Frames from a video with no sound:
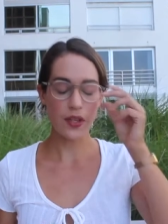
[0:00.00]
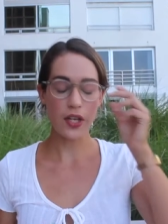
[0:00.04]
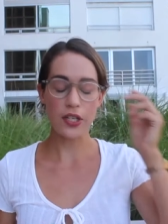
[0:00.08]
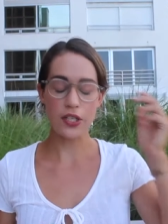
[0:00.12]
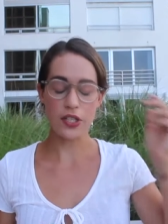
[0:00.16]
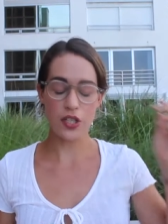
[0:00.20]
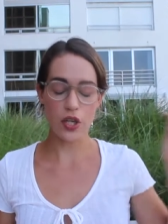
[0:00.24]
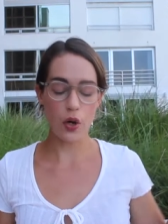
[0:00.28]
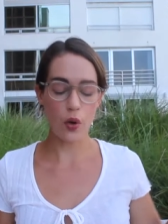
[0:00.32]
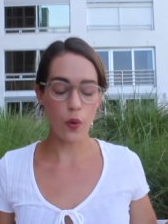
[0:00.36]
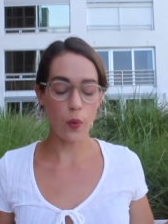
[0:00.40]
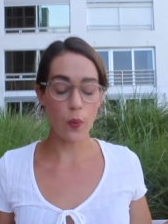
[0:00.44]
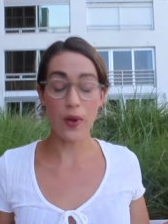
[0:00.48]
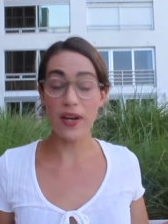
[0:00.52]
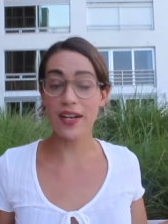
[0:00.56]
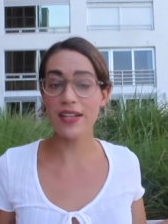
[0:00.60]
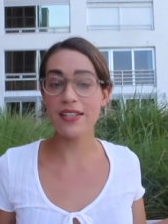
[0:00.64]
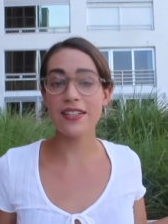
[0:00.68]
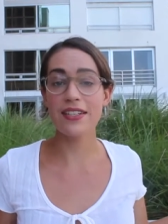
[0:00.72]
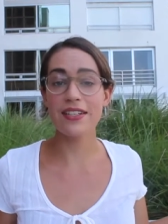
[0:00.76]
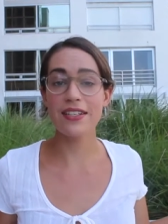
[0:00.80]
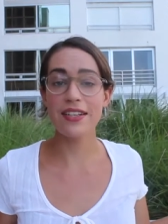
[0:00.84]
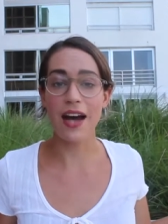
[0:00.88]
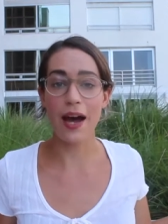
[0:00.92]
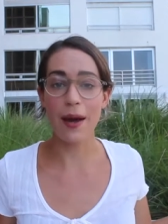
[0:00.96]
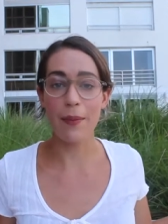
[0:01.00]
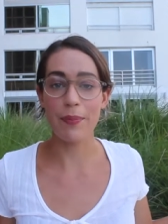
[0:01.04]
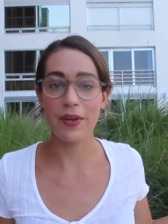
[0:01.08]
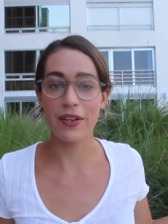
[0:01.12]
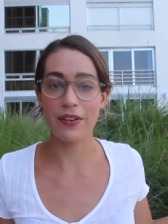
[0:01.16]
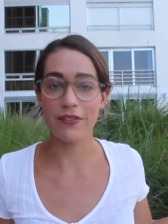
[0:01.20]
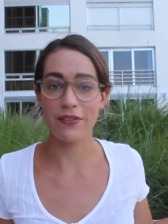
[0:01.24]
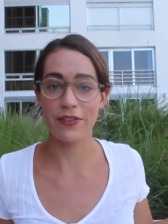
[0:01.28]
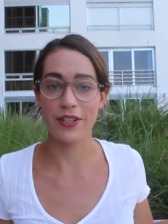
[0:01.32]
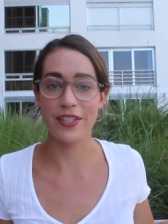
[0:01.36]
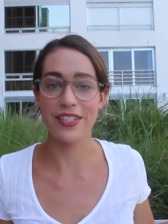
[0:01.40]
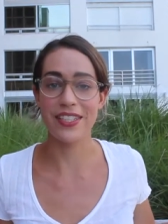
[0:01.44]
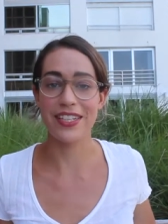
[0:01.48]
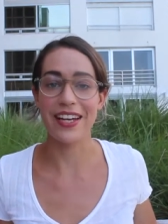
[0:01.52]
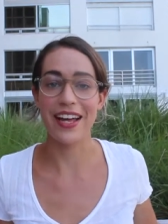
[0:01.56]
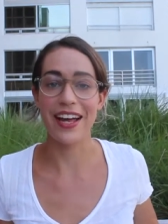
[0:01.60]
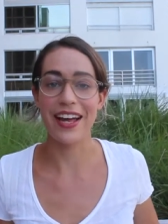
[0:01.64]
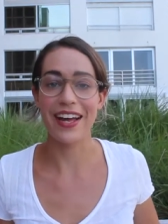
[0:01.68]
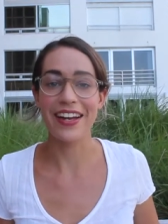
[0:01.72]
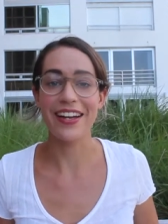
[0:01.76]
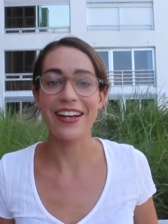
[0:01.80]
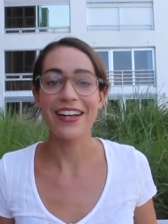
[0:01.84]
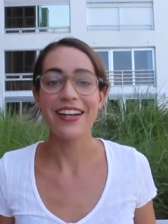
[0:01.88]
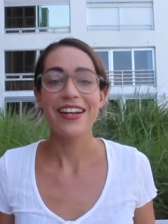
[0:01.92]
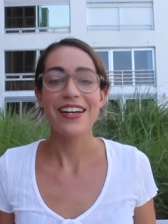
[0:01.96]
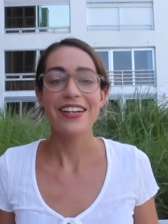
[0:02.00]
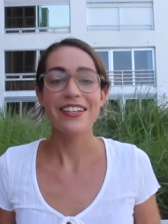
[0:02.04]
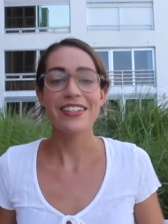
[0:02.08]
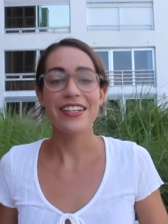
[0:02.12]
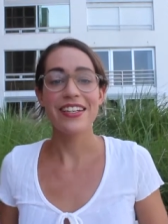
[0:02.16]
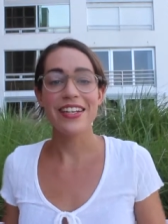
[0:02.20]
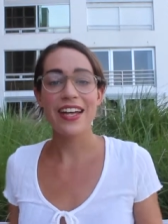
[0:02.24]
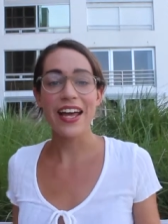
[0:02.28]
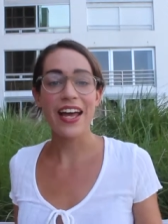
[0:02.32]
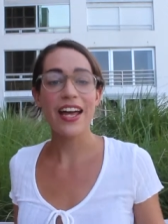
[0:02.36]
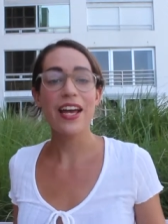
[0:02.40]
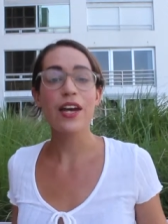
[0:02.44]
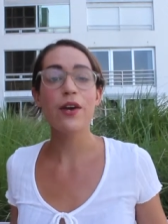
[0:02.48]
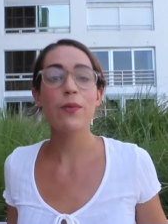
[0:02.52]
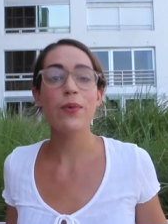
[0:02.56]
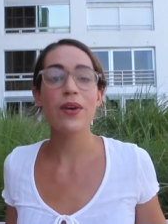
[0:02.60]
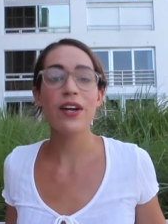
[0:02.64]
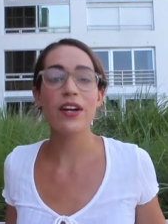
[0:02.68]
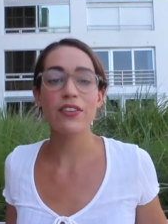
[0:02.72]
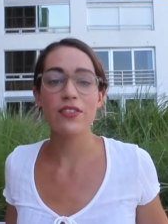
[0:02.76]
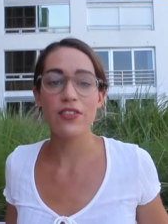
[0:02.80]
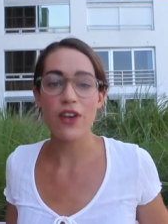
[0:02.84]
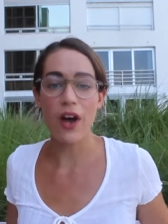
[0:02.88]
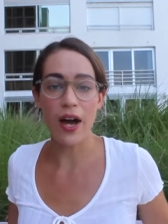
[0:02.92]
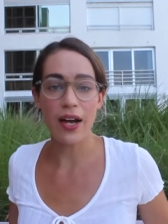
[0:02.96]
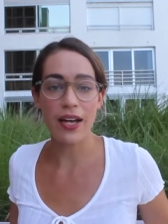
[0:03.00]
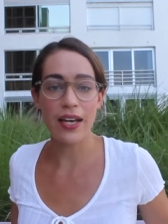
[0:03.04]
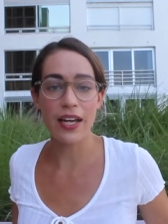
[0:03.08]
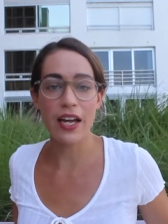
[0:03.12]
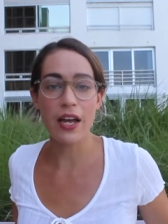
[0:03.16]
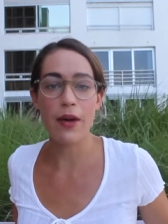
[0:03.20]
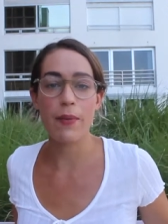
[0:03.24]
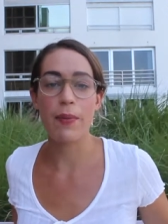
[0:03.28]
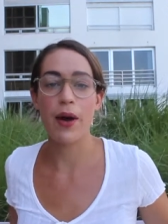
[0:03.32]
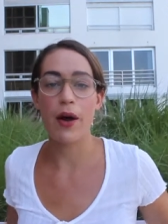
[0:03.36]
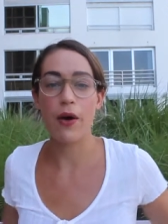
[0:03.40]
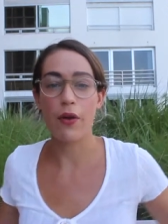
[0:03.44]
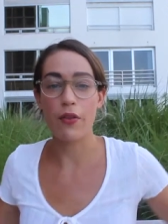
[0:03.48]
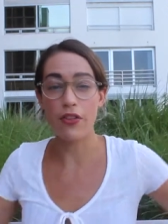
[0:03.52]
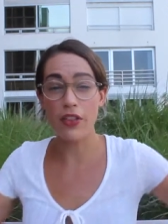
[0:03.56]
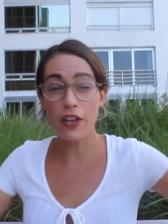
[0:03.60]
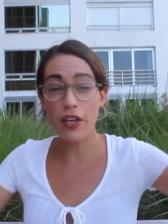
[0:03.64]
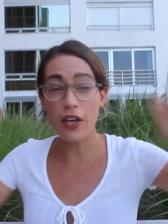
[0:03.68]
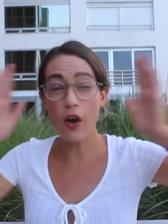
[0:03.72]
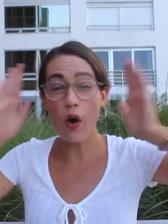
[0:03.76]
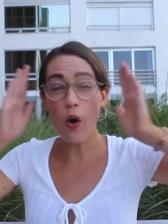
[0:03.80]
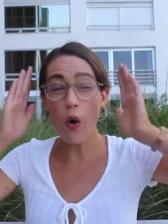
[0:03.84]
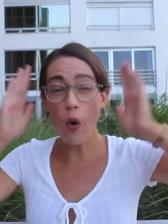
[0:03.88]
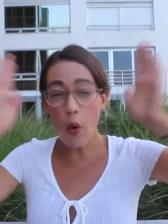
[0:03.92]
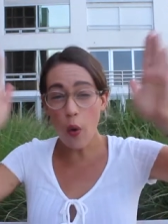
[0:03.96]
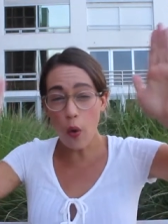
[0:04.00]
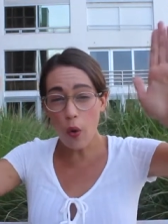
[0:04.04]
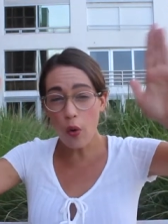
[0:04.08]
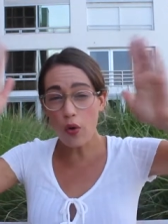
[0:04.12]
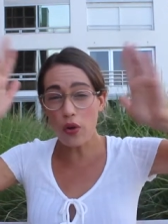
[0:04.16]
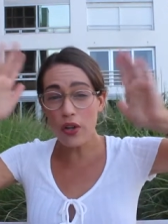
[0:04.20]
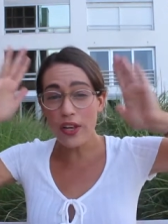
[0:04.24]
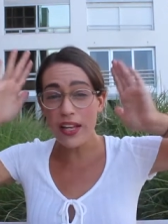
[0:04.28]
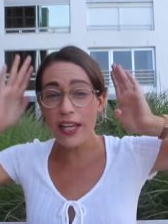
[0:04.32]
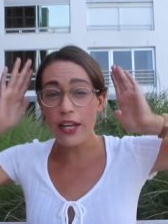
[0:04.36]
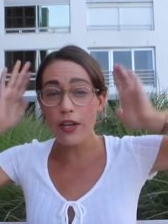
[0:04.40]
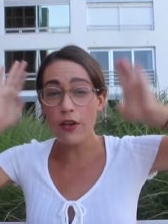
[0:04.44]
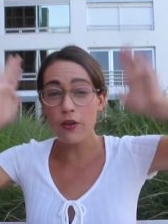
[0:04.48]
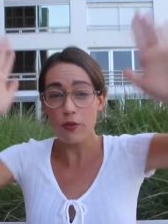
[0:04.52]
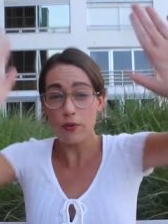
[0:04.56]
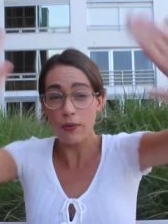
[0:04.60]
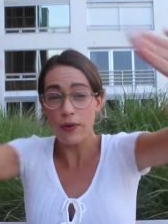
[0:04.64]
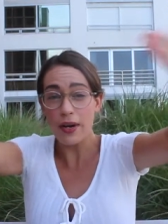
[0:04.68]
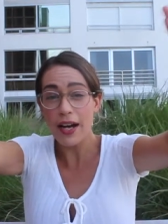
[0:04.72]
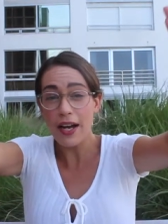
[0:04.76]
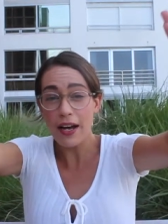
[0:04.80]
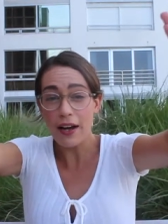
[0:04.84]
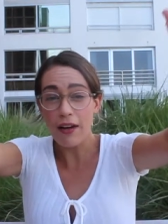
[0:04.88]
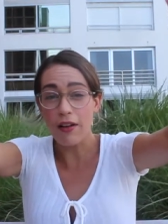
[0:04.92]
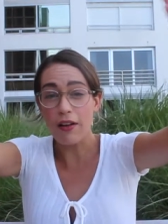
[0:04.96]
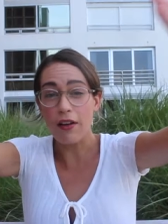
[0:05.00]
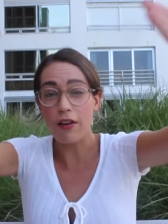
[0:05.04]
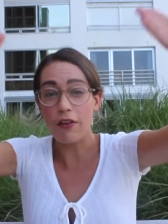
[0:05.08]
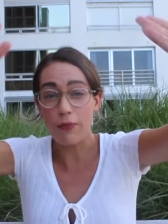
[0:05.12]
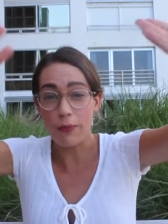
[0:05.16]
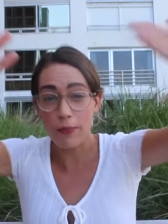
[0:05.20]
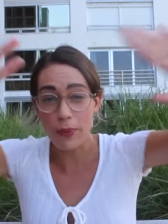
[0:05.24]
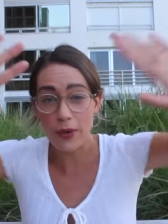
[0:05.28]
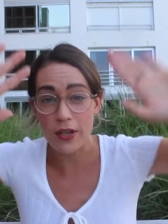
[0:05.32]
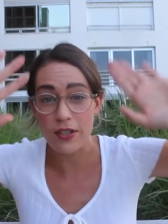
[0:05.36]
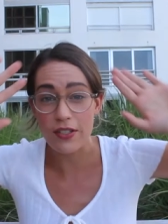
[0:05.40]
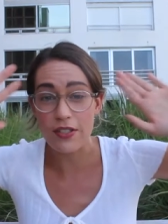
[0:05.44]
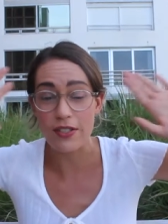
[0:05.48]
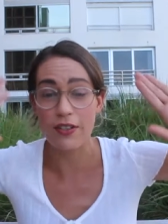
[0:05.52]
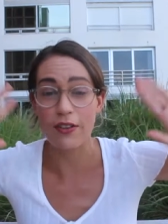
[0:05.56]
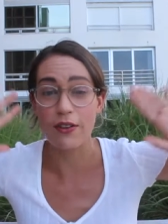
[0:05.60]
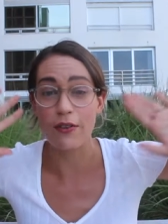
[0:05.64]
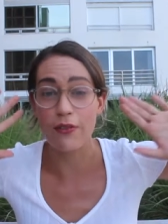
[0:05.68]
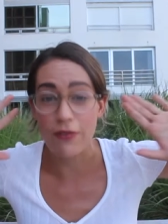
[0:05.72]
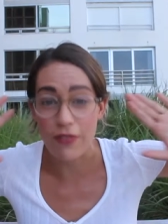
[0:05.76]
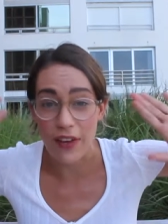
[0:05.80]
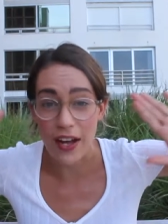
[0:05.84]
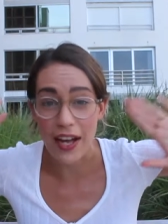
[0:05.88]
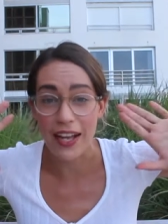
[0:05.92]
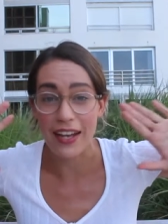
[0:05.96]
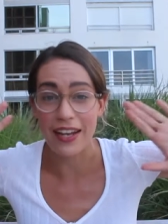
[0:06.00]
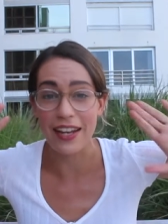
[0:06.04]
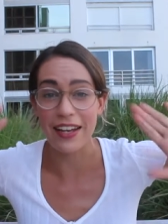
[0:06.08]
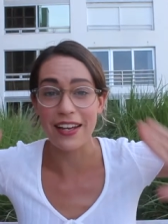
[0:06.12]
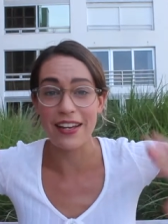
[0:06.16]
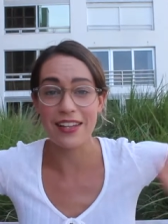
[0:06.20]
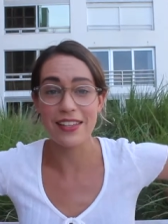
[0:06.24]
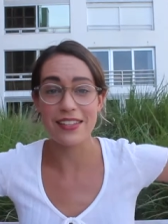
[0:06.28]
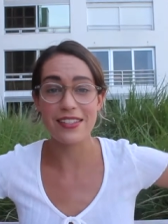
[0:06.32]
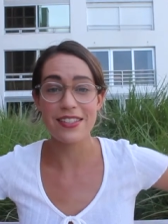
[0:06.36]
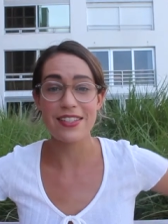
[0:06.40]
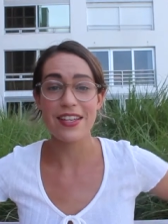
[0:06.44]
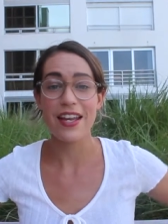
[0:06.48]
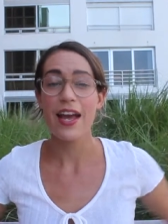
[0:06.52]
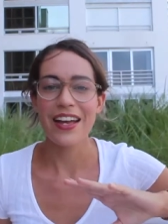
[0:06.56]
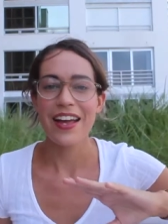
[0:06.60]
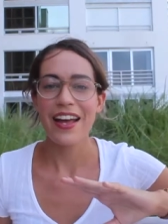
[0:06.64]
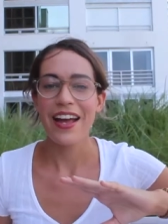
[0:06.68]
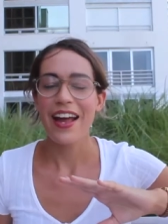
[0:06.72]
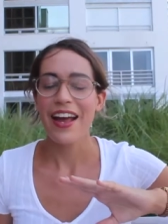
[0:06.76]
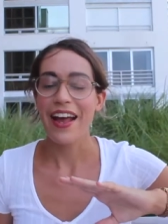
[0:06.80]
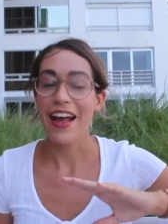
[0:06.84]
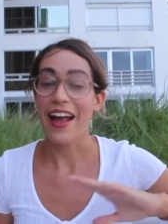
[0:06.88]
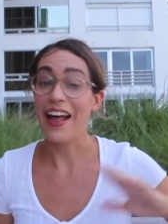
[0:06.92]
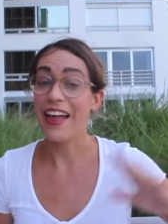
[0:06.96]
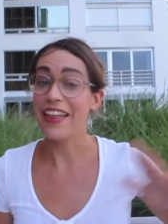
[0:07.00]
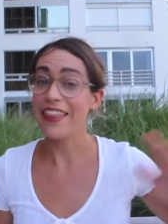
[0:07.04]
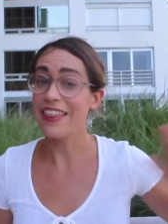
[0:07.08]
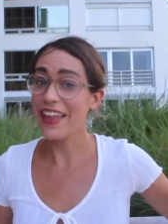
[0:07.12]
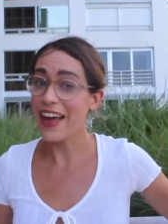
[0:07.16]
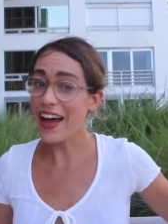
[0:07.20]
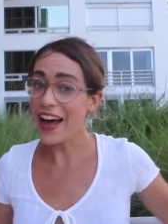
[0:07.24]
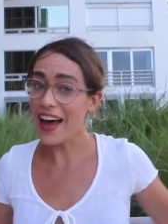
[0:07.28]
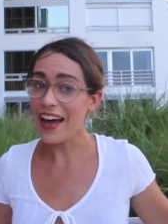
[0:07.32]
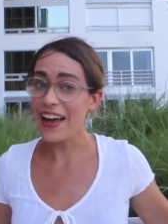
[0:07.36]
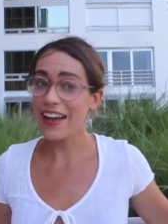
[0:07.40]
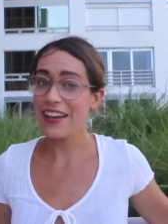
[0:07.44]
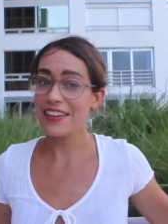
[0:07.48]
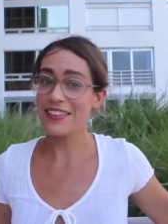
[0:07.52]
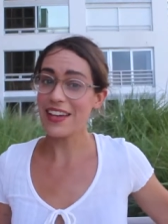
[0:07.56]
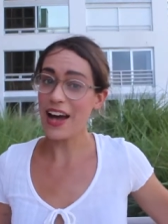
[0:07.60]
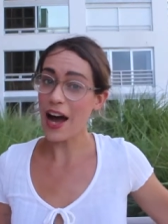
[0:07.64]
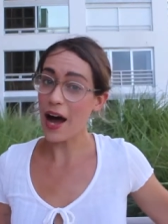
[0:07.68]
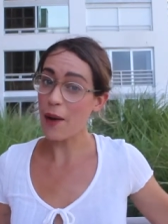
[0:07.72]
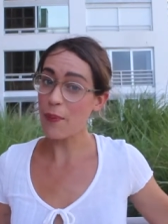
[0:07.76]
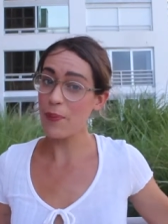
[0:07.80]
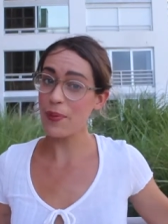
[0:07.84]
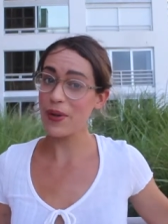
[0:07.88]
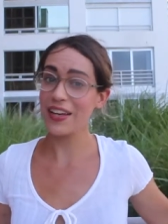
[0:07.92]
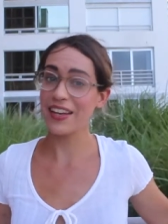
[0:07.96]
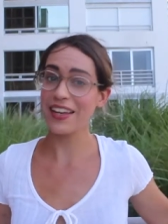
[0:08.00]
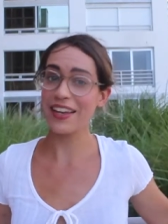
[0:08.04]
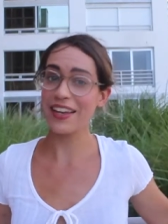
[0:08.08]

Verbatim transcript: So what is the topic for today? Today we are talking about the holy grail of personal finance. And that topic